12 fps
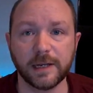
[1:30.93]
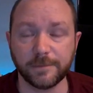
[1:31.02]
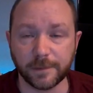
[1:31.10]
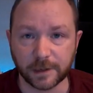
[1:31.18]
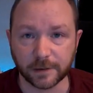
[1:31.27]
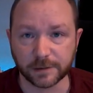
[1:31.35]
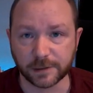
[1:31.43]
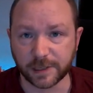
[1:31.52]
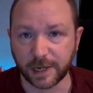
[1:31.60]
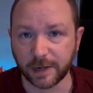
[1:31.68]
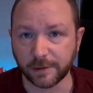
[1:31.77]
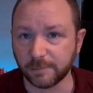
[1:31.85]
if it goes
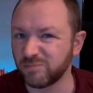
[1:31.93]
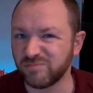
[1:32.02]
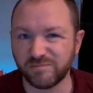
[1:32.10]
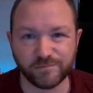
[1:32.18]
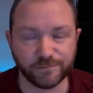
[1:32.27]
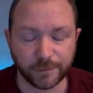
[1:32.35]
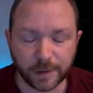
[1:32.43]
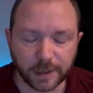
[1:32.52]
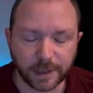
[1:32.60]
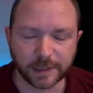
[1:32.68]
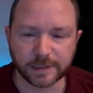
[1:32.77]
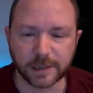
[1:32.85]
down,
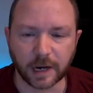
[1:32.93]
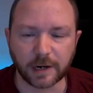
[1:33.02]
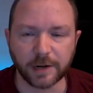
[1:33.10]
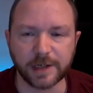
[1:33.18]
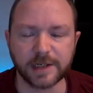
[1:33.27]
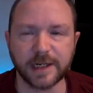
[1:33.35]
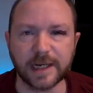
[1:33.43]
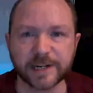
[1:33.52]
it's not going to